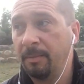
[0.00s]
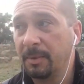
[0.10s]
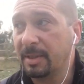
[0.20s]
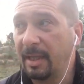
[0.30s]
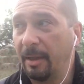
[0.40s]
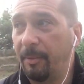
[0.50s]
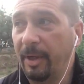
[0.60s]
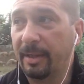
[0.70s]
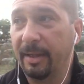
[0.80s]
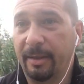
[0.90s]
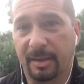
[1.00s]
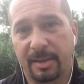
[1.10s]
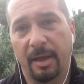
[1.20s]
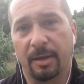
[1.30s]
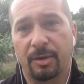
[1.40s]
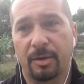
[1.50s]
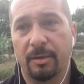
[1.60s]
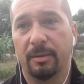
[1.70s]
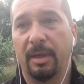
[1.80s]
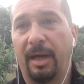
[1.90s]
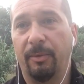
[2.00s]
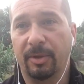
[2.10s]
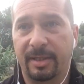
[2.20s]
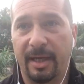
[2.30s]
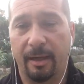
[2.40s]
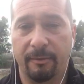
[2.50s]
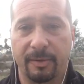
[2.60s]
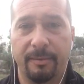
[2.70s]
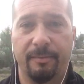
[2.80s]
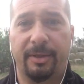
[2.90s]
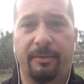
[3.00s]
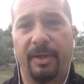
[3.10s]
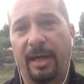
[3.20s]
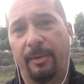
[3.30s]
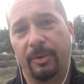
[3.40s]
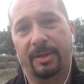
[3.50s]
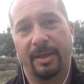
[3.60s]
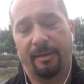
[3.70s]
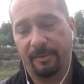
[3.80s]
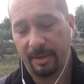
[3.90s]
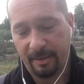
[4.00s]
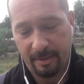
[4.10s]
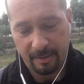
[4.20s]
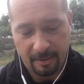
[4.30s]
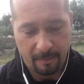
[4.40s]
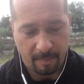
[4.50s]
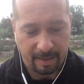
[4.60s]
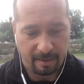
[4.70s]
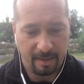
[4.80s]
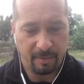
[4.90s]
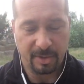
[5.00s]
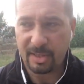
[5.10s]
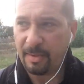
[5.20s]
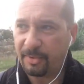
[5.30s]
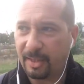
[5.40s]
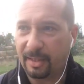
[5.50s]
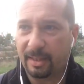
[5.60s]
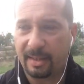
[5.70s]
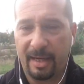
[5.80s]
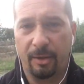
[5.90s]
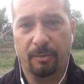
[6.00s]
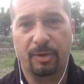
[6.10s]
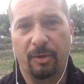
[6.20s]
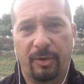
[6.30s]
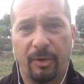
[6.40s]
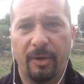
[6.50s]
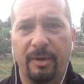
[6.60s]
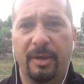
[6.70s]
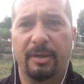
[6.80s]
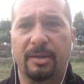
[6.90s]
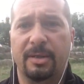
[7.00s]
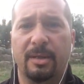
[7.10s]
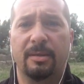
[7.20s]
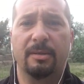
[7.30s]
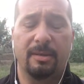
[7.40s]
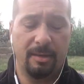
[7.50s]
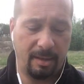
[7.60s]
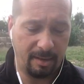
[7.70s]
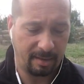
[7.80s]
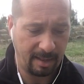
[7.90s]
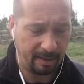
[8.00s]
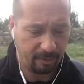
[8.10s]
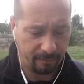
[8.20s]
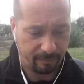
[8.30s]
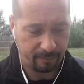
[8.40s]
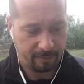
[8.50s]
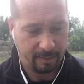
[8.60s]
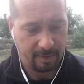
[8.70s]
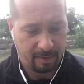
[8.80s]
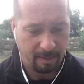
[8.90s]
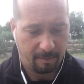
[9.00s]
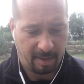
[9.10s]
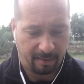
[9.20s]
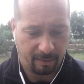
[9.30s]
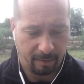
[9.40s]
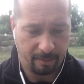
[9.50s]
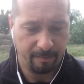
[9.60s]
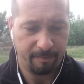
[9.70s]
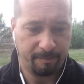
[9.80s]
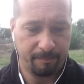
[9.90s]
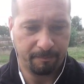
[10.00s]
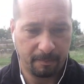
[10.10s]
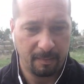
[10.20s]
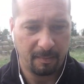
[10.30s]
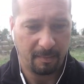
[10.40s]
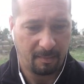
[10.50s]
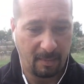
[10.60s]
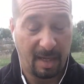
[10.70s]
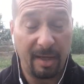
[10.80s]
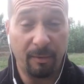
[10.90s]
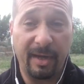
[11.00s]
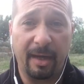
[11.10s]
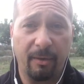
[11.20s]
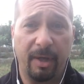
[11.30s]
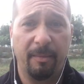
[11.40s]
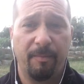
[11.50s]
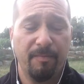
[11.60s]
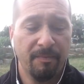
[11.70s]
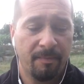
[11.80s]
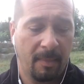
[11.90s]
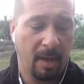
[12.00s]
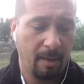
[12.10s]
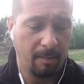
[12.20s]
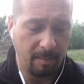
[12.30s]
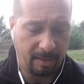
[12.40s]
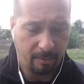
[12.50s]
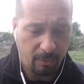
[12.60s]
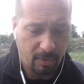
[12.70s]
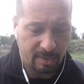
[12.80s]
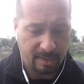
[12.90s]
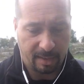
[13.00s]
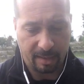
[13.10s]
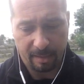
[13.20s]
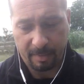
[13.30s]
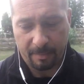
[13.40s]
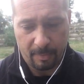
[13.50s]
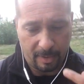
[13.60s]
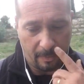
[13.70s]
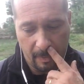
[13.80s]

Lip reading: celebrated as such ourselves, between ourselves. But it was something that kind of shocked her and kind of made her kind of angry. But the worst thing I remember